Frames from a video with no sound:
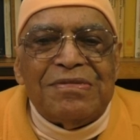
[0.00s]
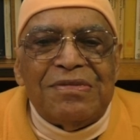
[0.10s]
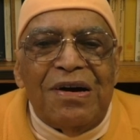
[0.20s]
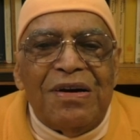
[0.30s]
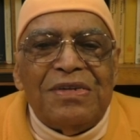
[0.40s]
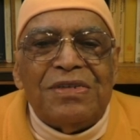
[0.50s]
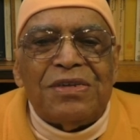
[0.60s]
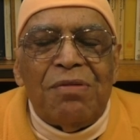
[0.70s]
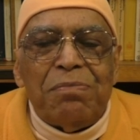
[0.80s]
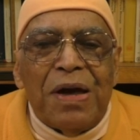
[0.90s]
God is
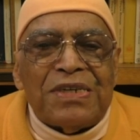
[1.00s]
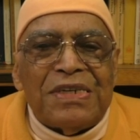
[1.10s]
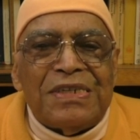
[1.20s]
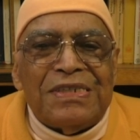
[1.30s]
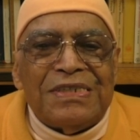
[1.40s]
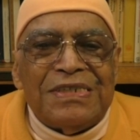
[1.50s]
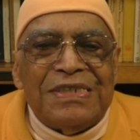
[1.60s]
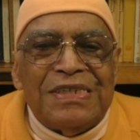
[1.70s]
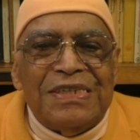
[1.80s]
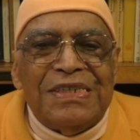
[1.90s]
compassion,
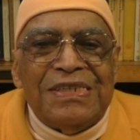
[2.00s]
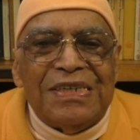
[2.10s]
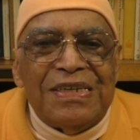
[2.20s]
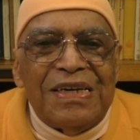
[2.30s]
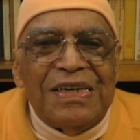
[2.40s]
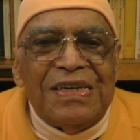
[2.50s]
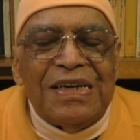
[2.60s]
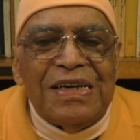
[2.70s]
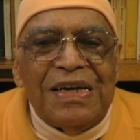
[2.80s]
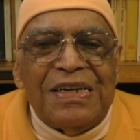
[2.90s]

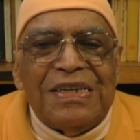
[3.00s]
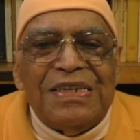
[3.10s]
and